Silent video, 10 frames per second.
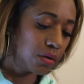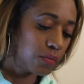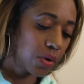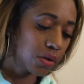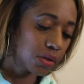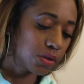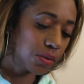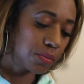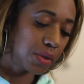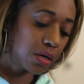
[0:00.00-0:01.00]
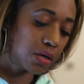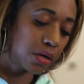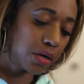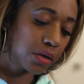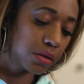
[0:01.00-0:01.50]
You worked extremely
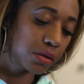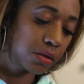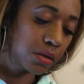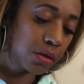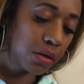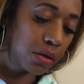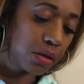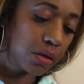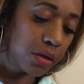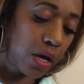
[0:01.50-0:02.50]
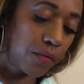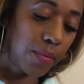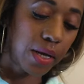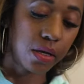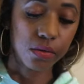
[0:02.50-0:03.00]
hard.
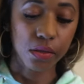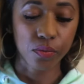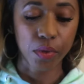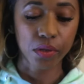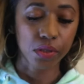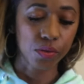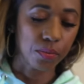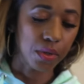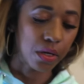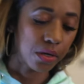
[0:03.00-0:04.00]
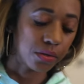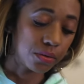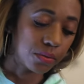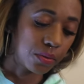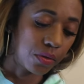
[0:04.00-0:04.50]
Everybody else has worked extremely
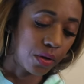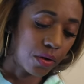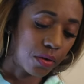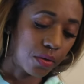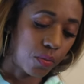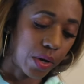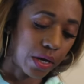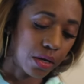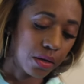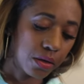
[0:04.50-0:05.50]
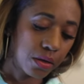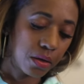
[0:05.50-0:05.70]
hard too in their own way.